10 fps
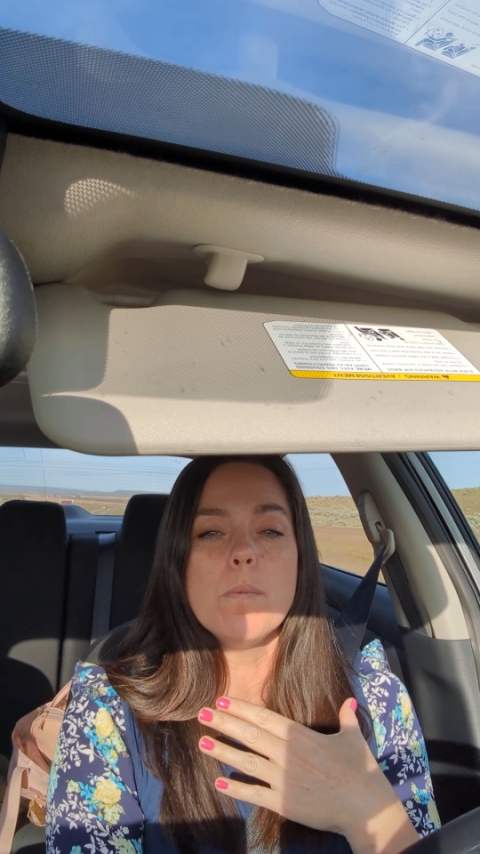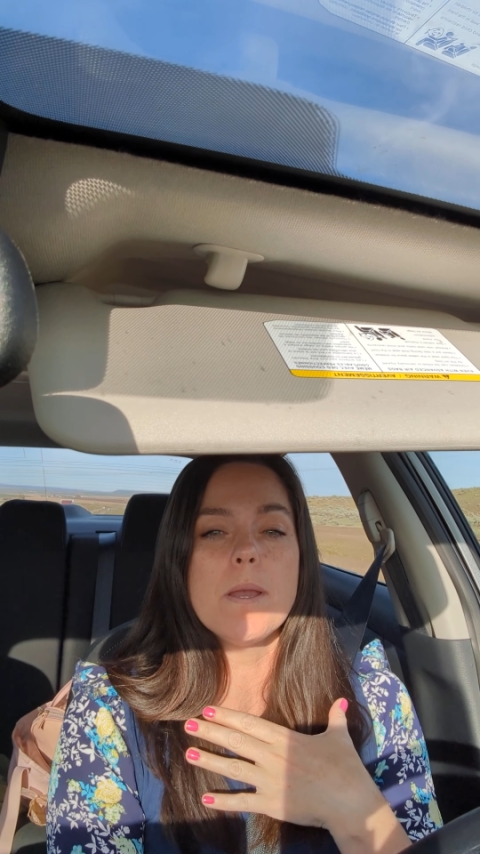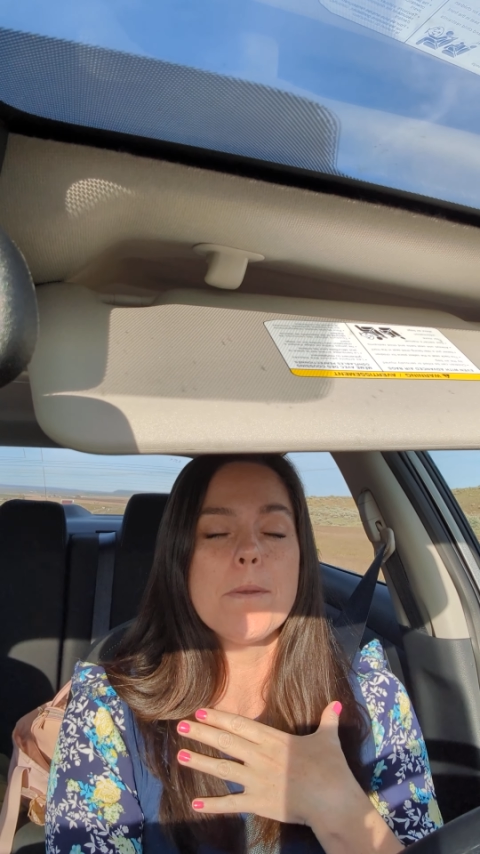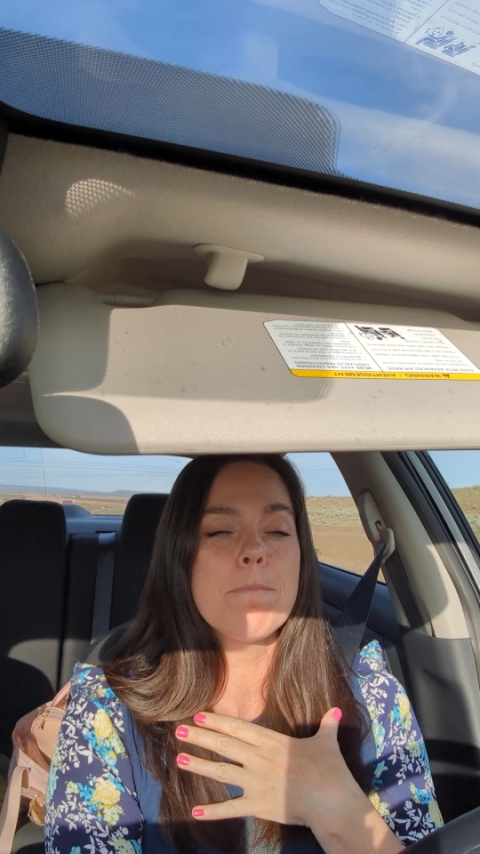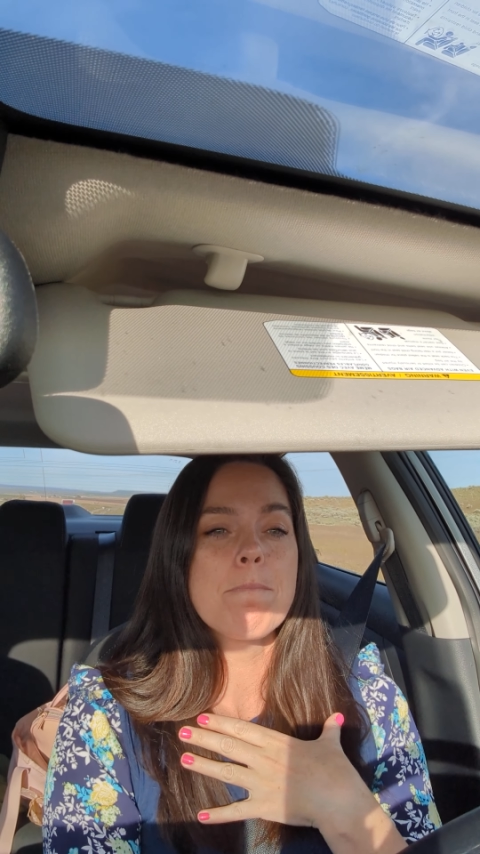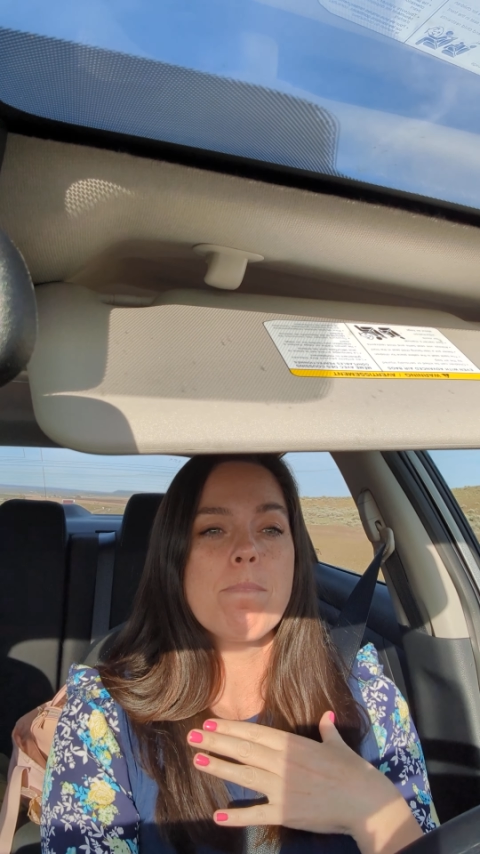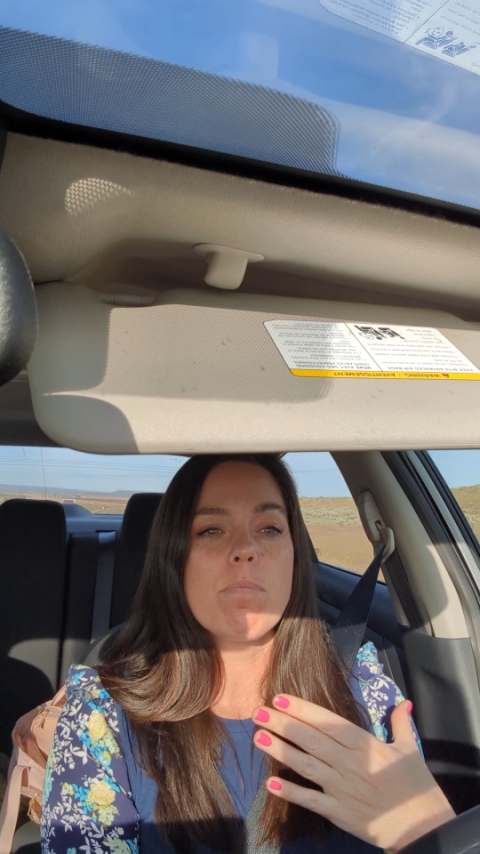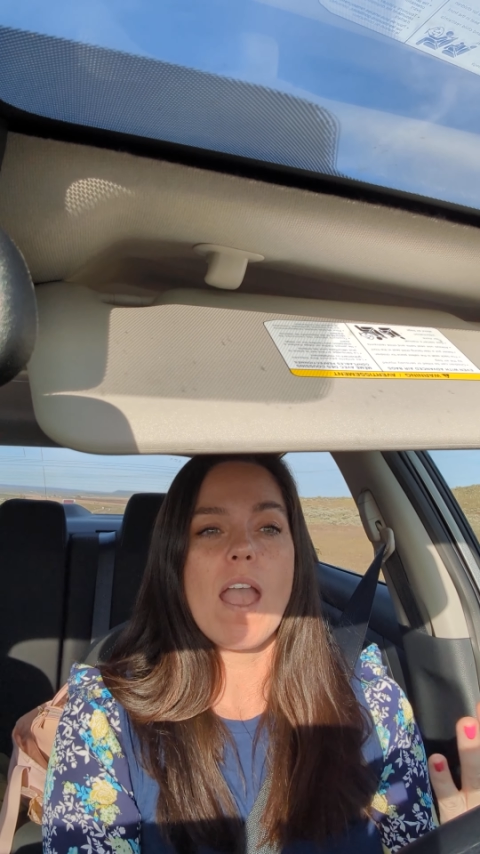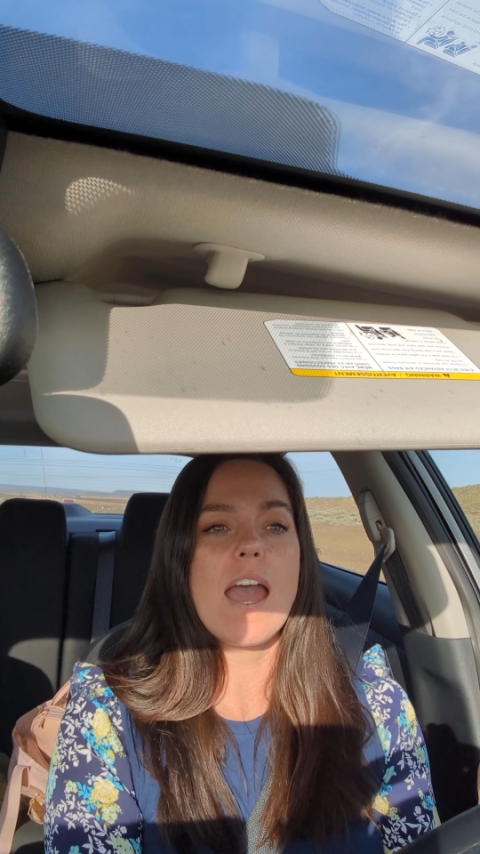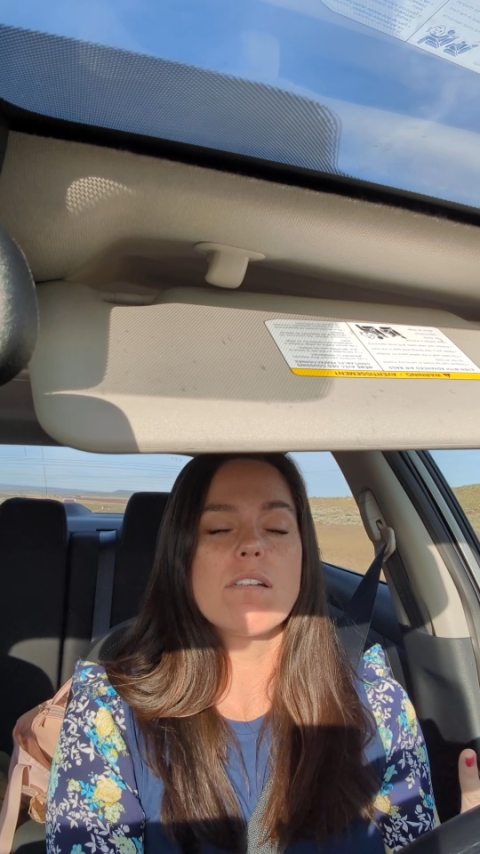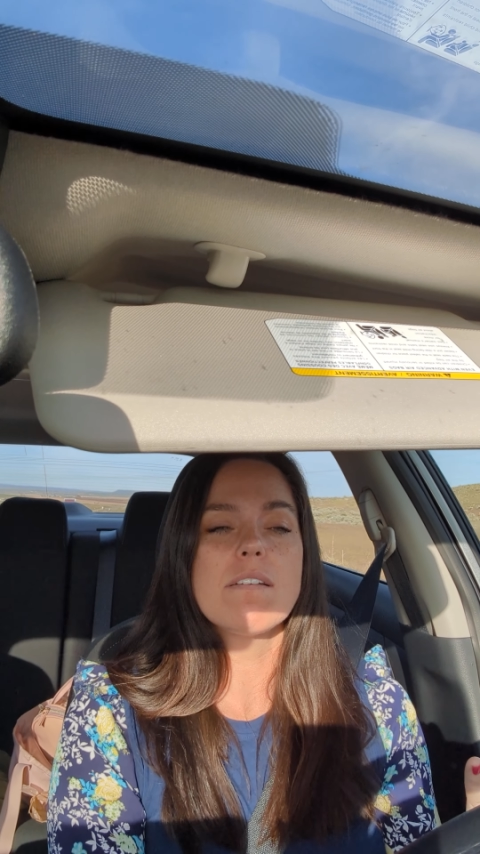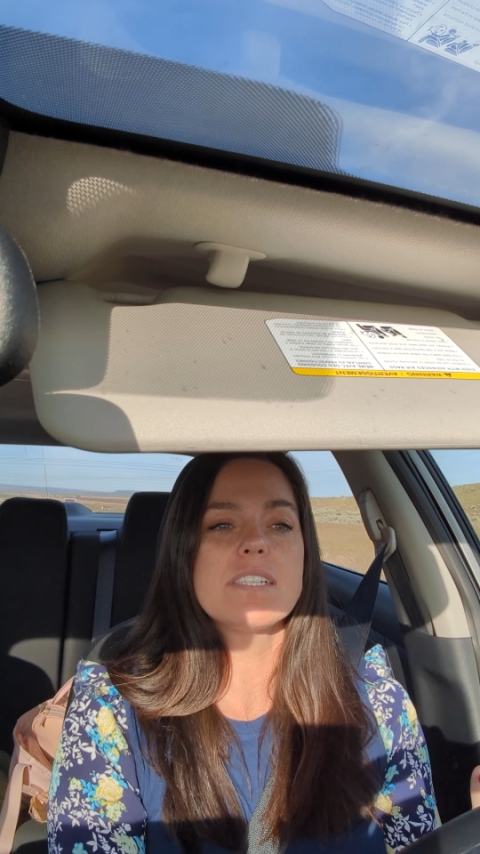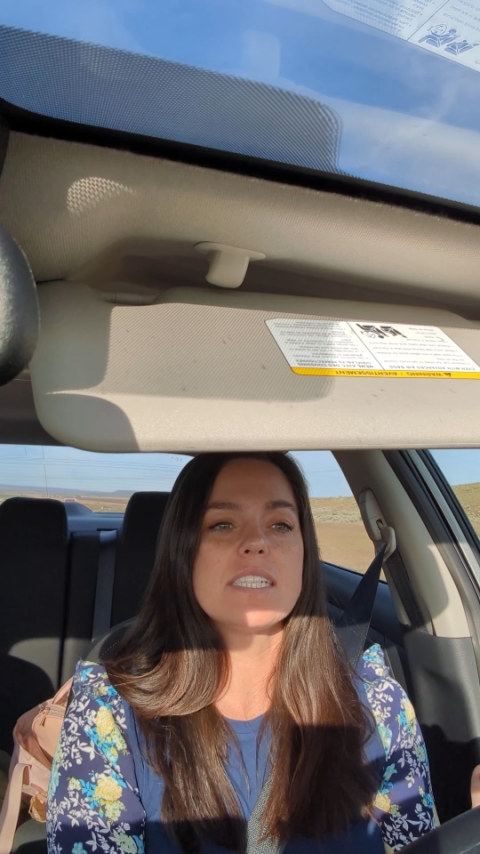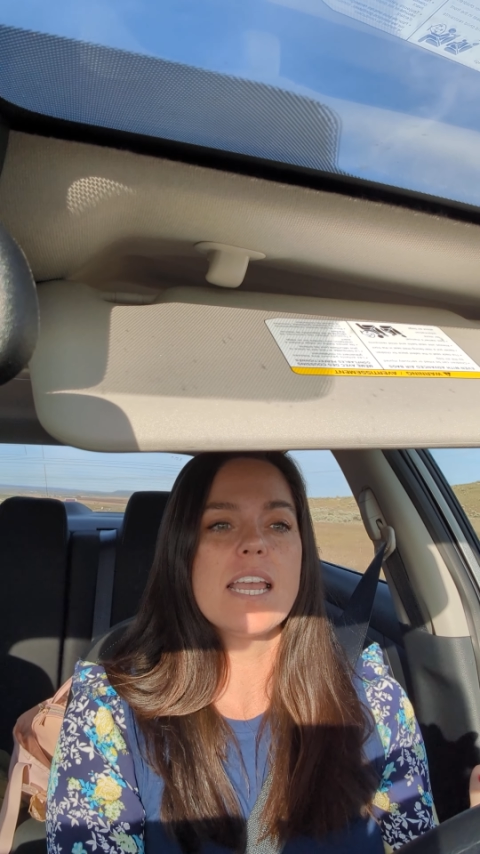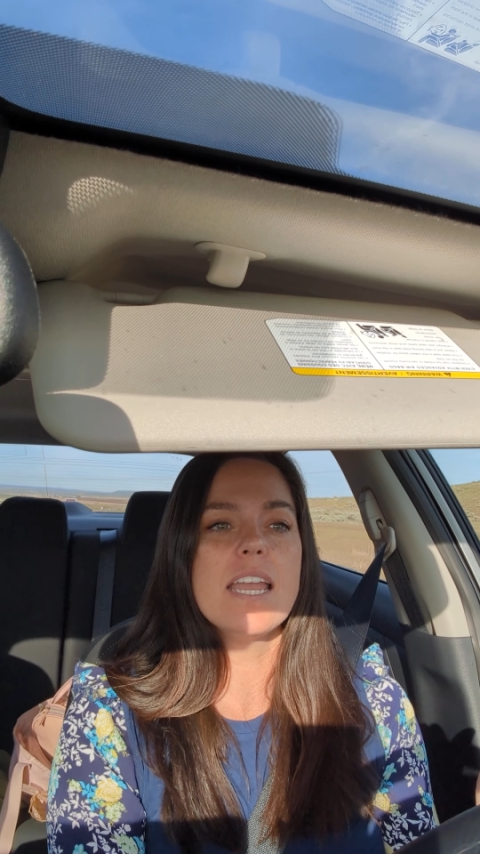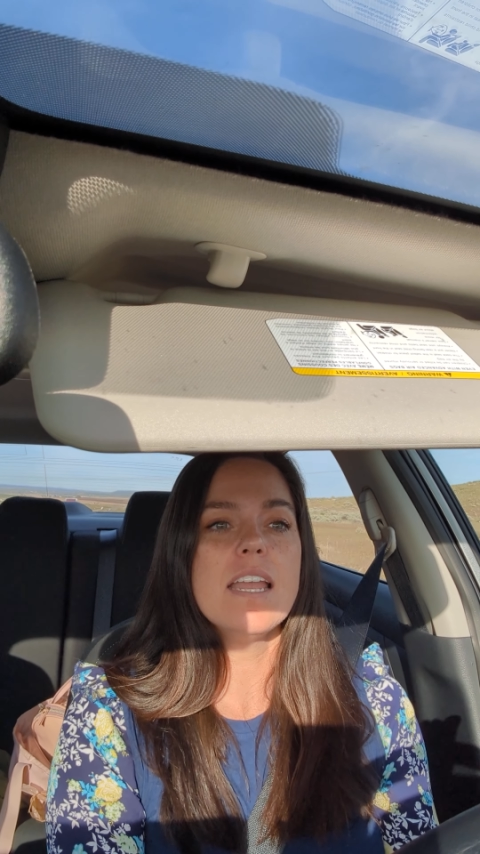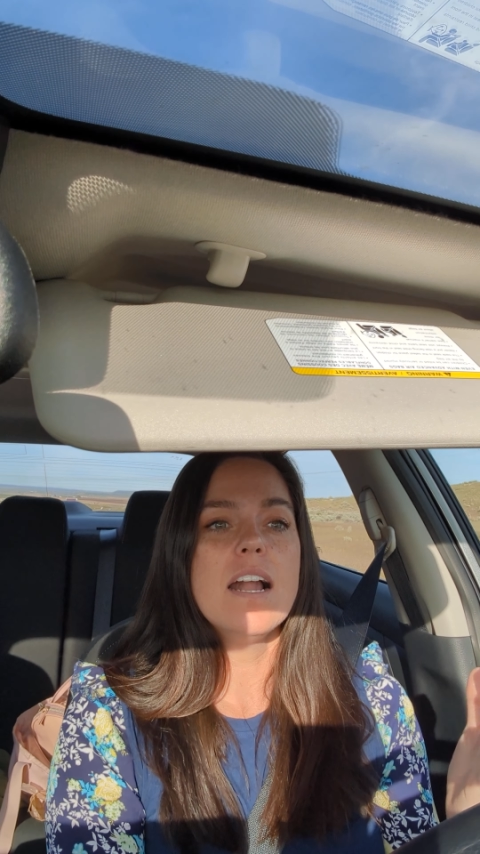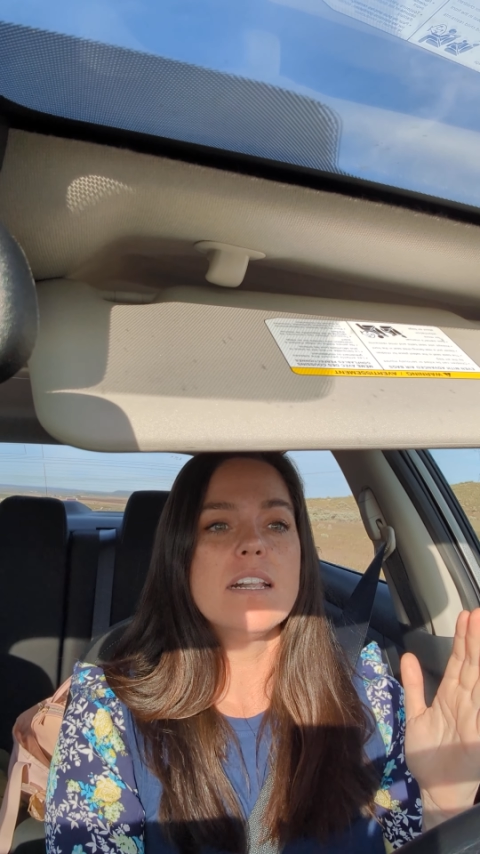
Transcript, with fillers: but I don't have a say.